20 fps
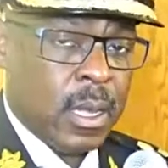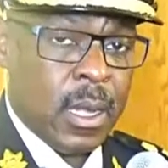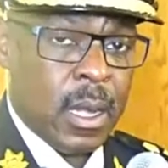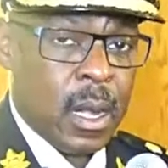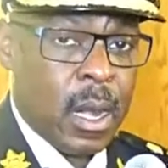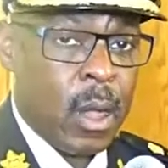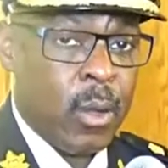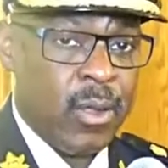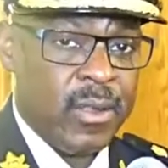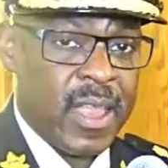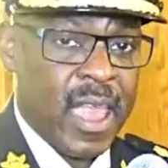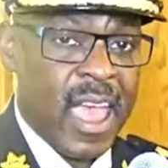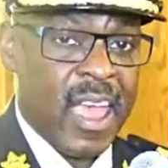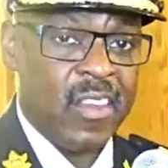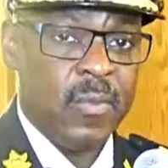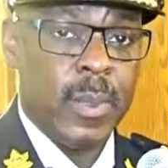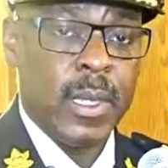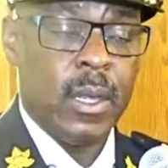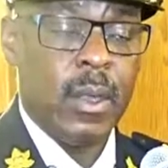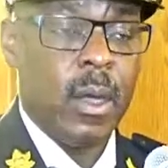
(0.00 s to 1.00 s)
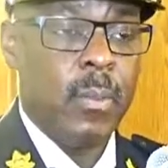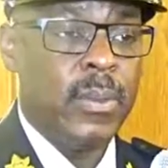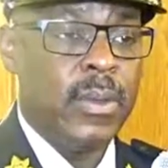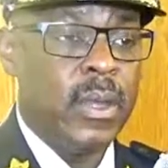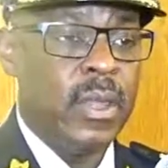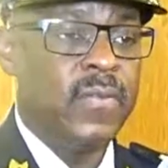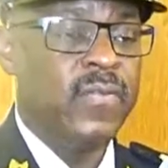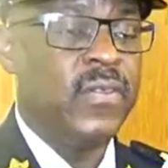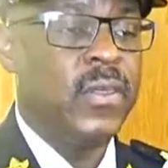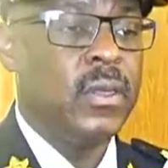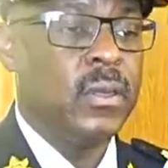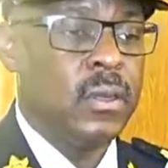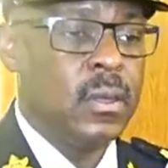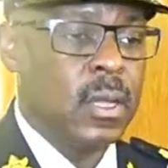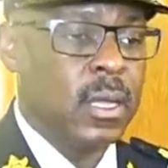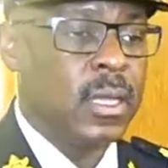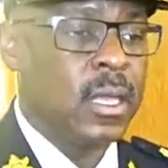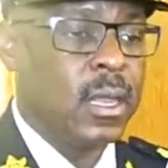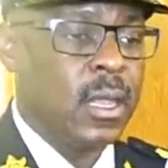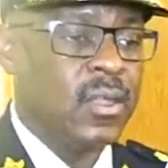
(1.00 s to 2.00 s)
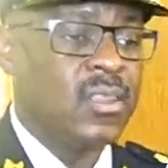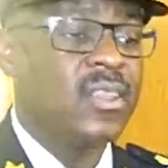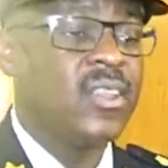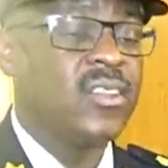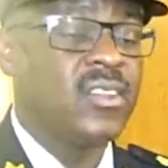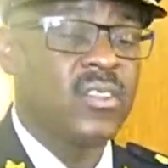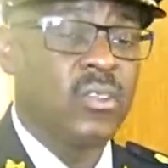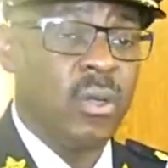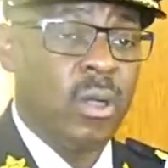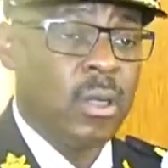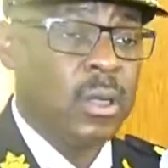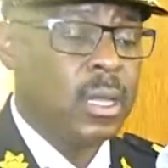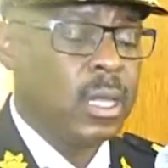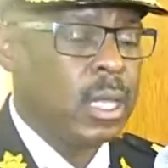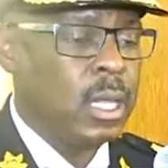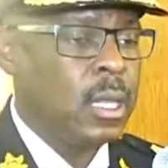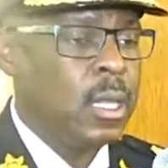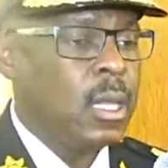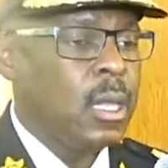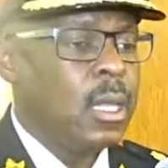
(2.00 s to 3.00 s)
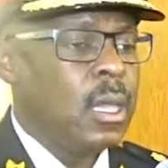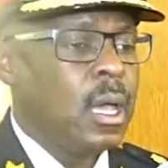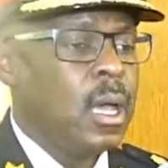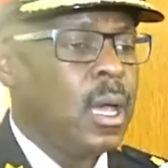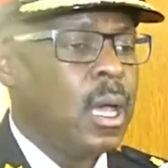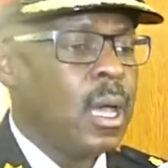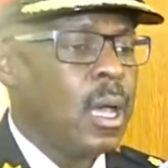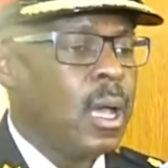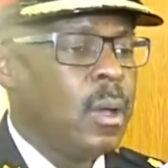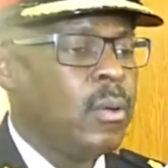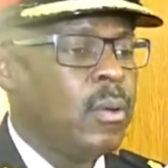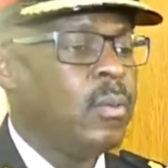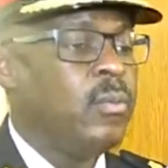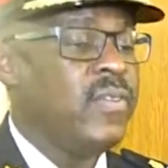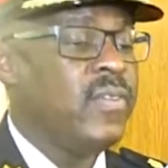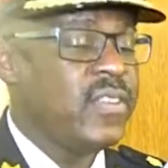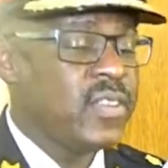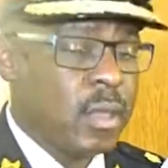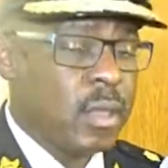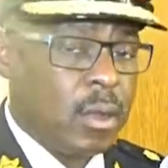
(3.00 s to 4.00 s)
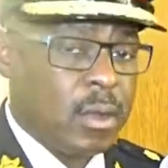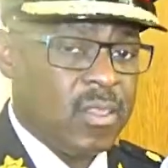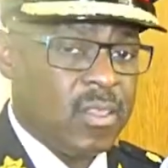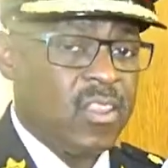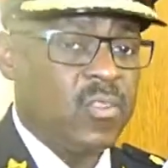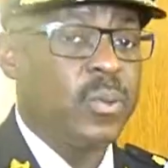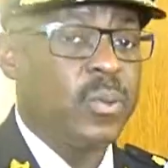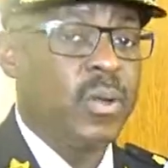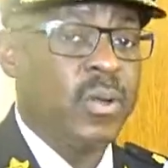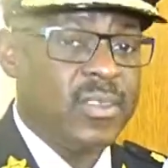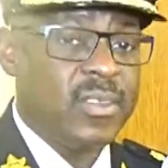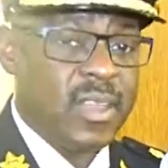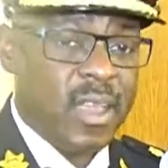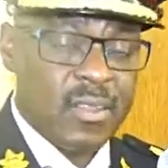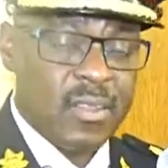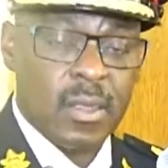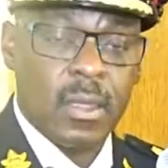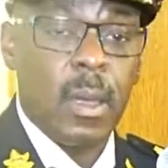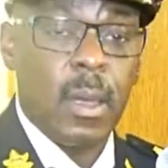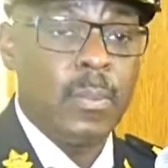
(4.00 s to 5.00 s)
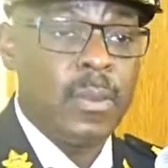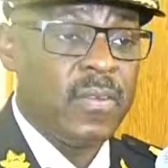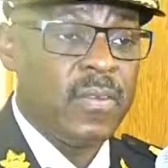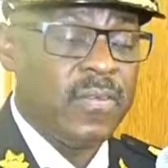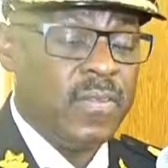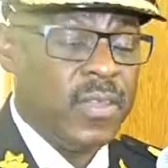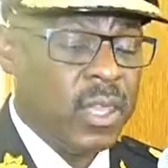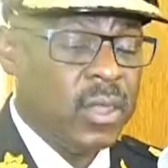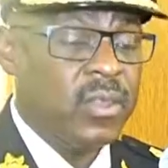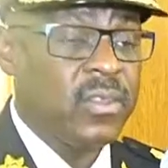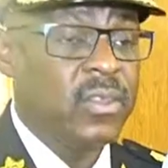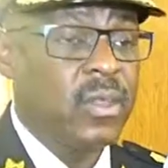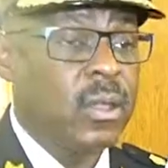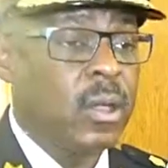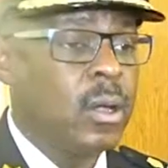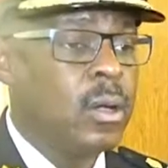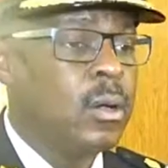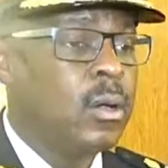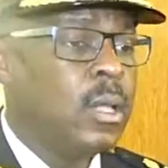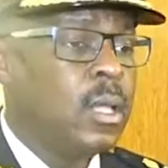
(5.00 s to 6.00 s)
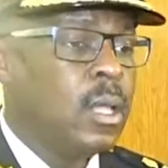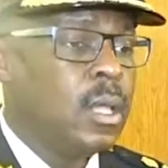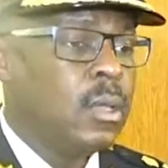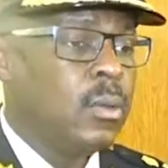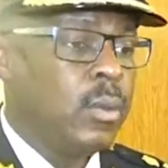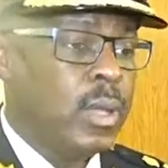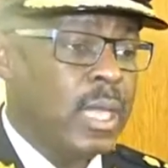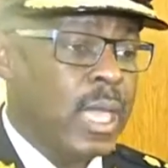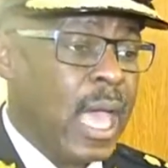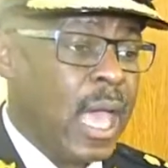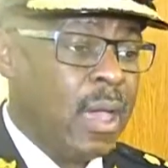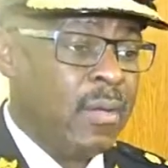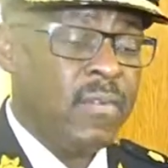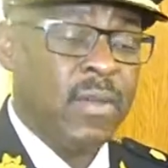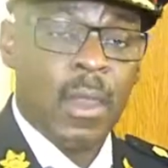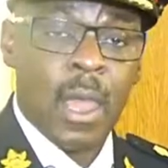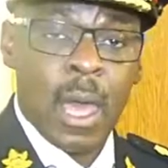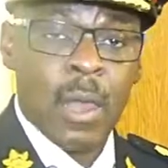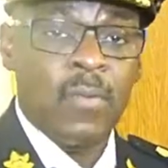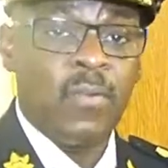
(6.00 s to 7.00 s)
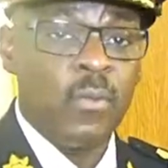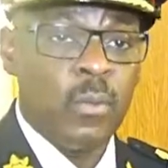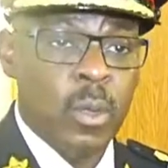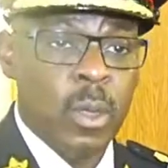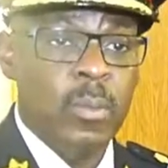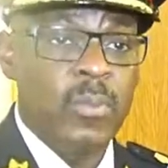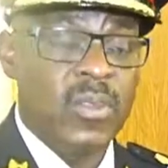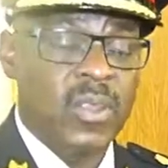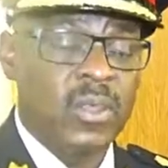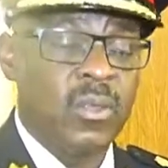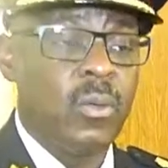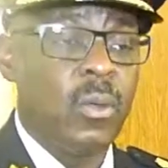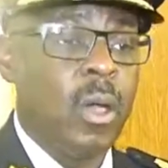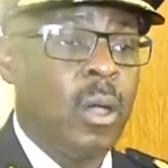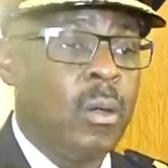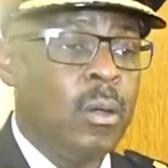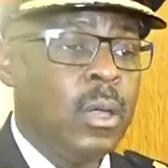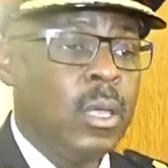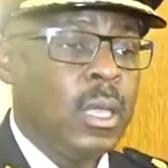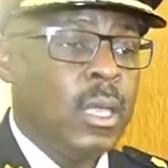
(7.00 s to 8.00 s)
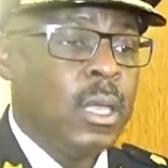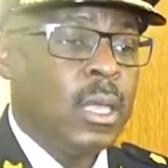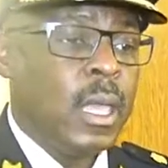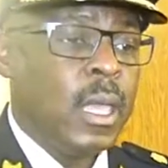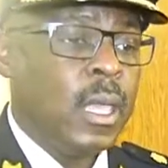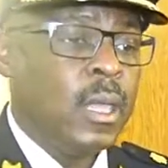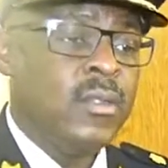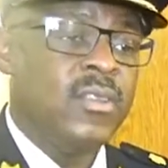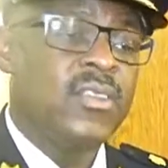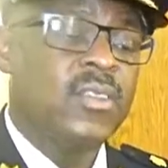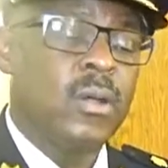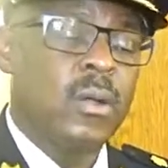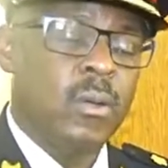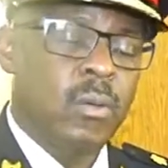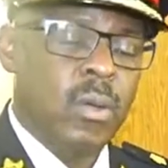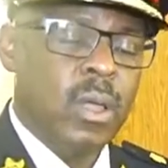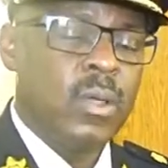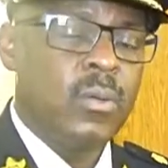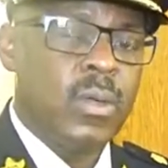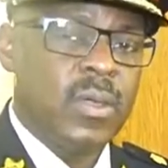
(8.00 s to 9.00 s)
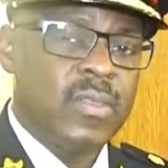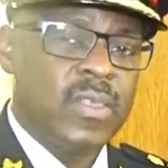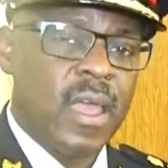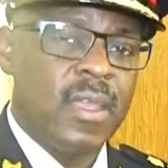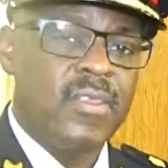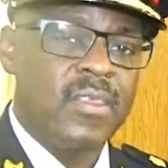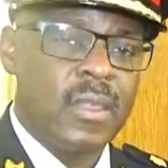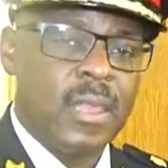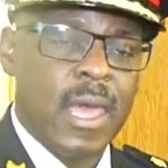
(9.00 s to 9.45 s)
and it always has been open. If you look at us historically, we've started this process a couple of years ago. We have a lot of room to grow. And so work with us.